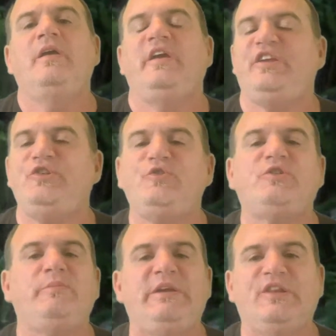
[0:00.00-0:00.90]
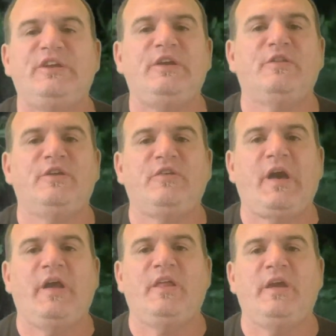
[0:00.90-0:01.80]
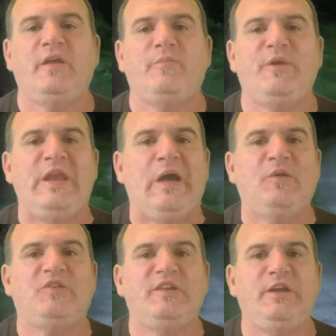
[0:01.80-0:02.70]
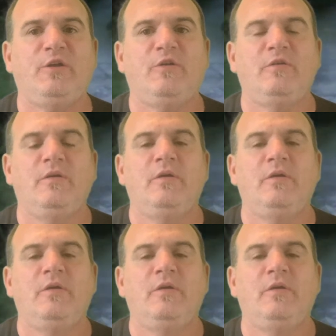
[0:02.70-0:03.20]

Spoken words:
It used to be illegal in Thailand, but now it's legal.